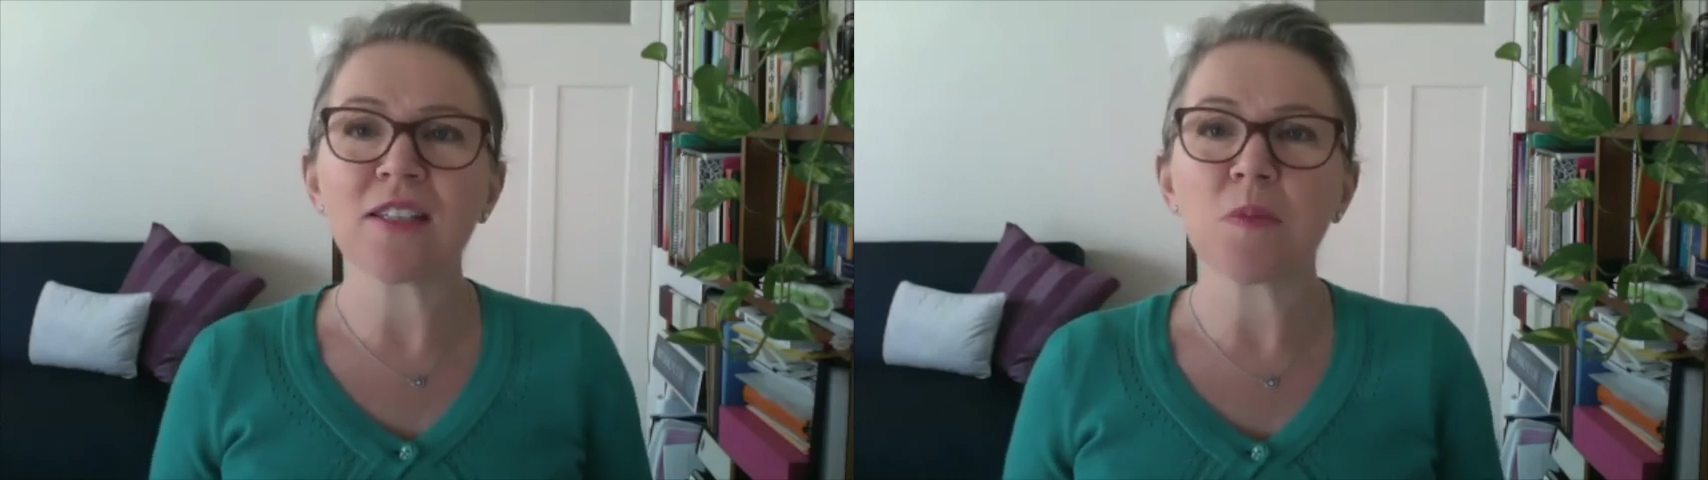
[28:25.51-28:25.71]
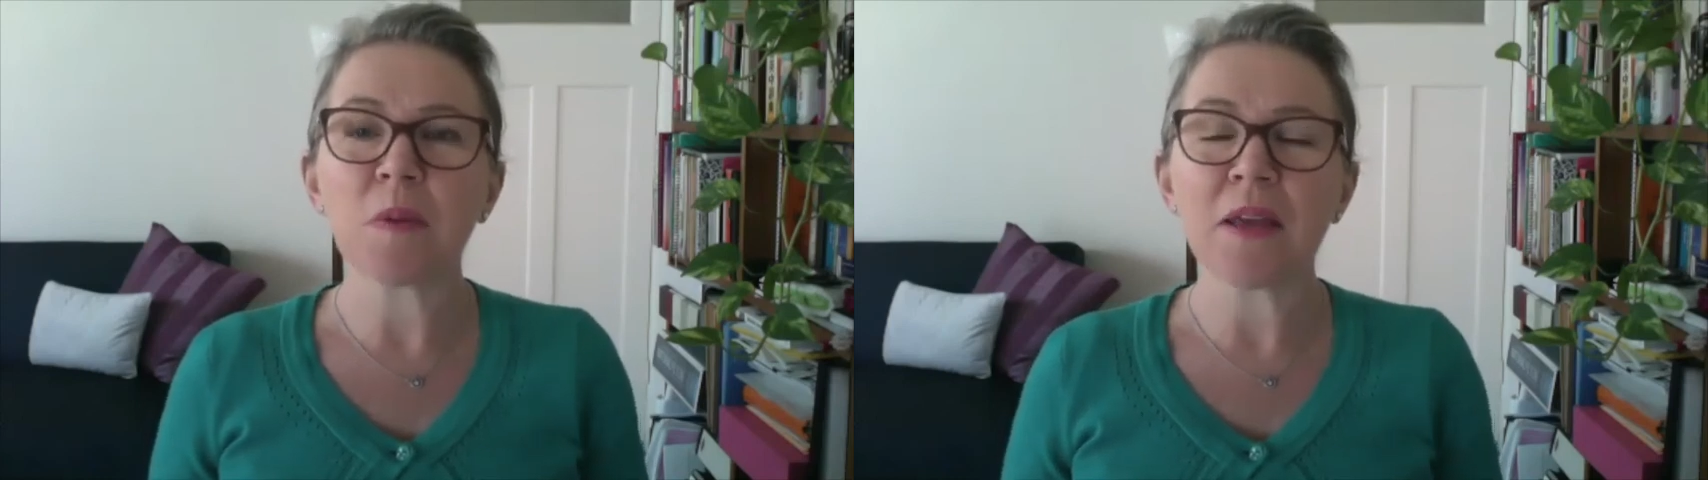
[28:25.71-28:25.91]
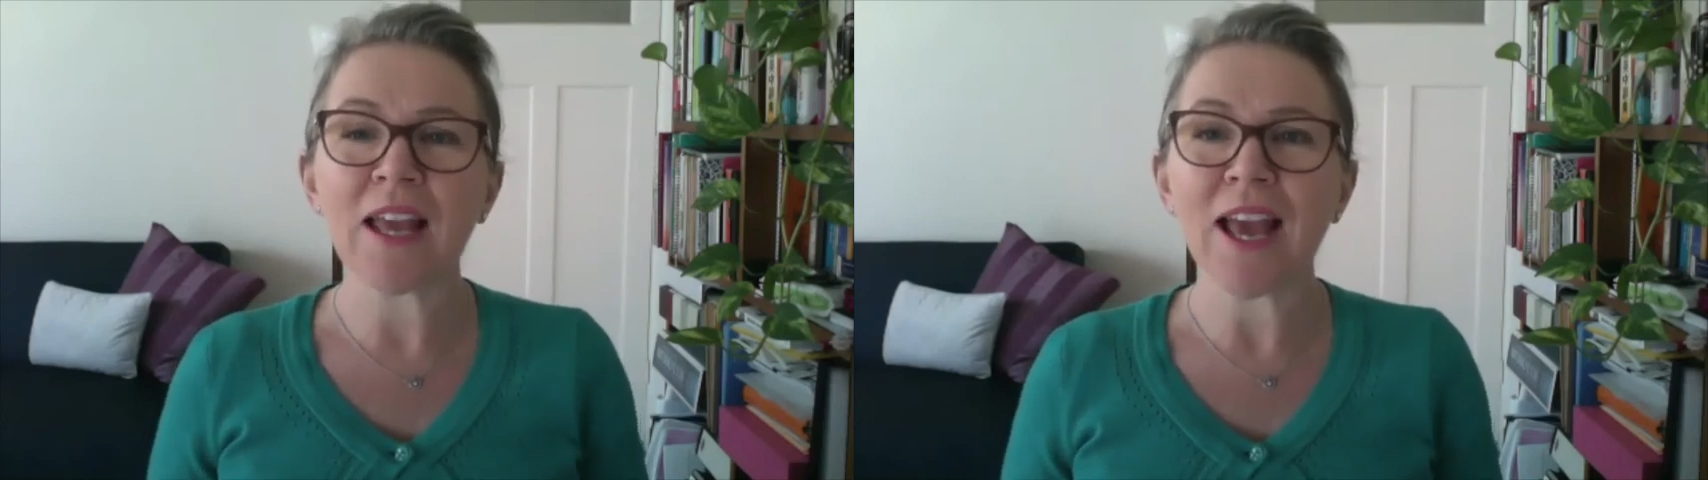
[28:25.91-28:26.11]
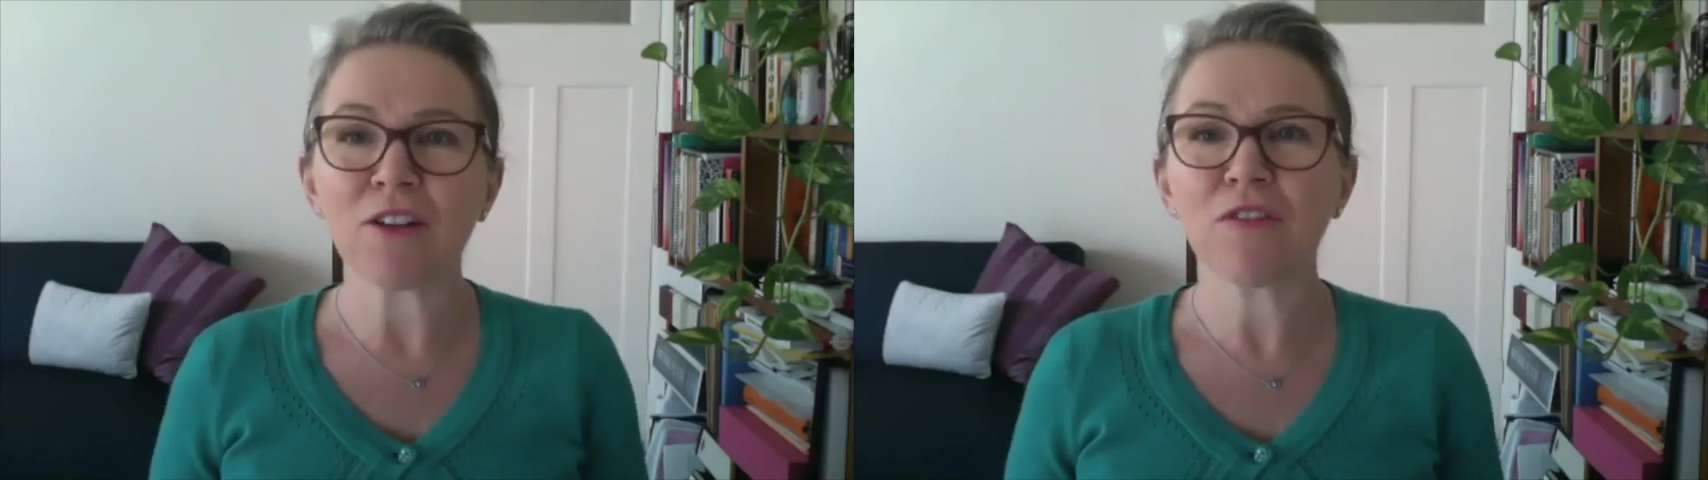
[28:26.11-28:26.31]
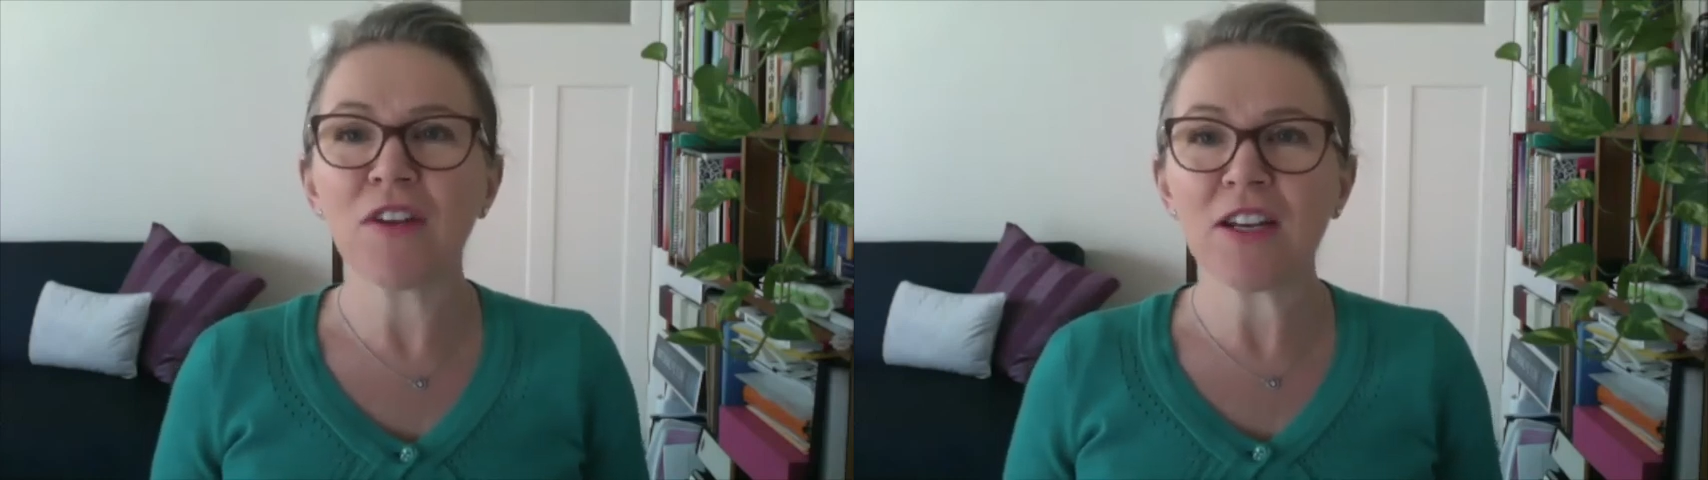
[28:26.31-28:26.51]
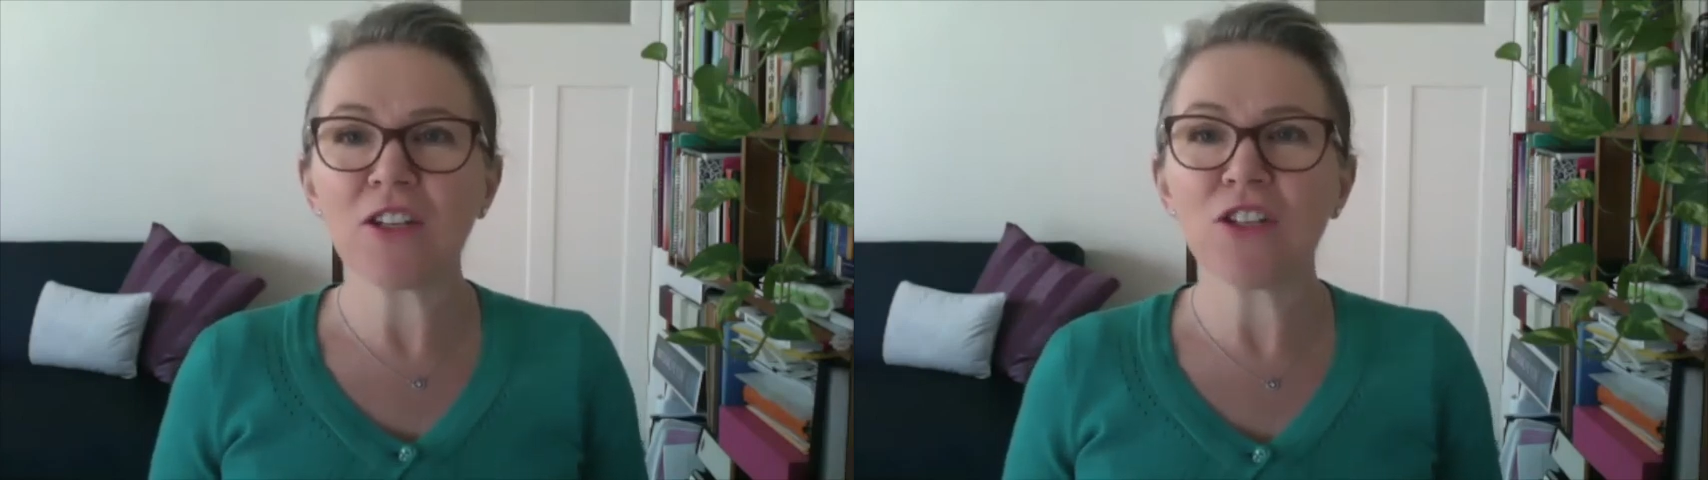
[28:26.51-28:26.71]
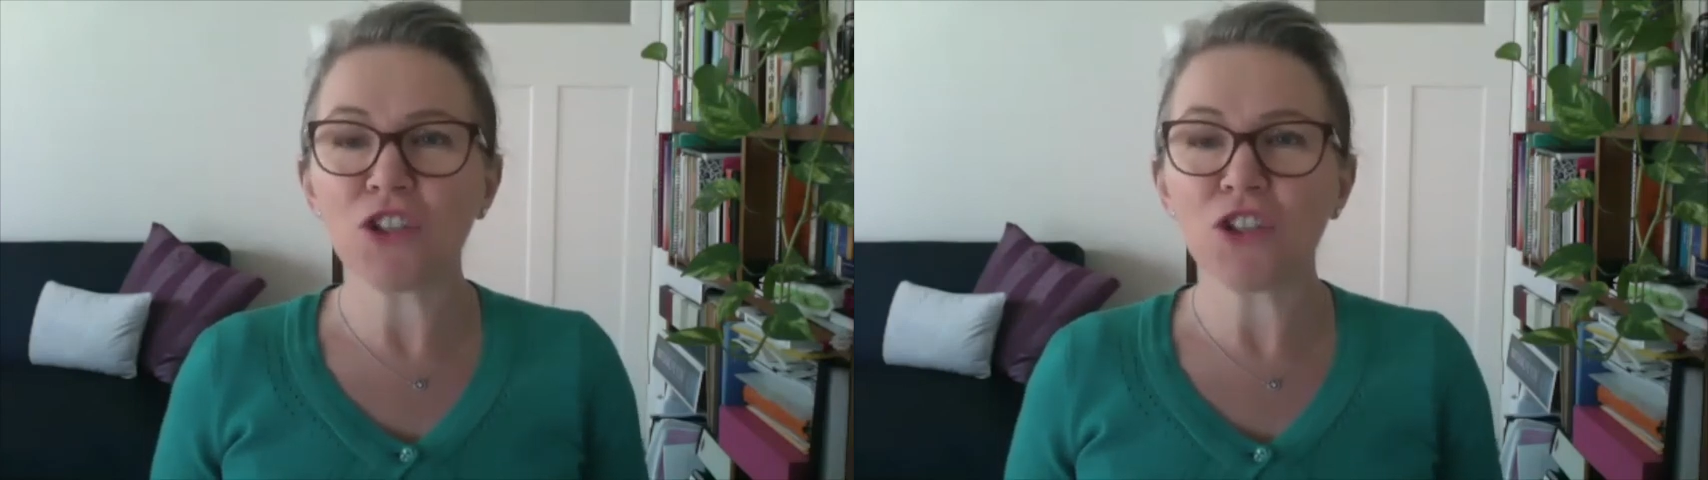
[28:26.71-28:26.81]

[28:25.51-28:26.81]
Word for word: is being aggravated